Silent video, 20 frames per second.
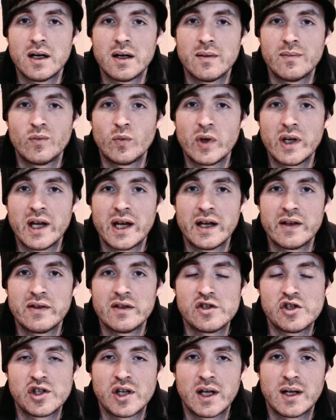we had the
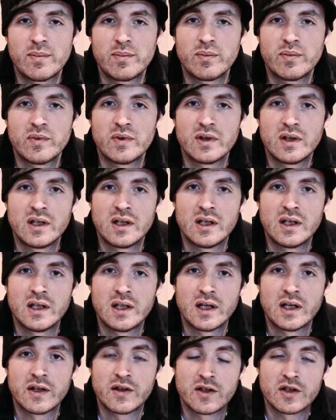shape,
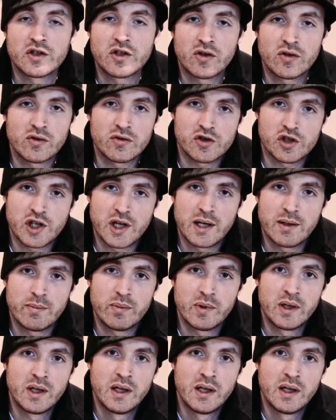the turtle shape,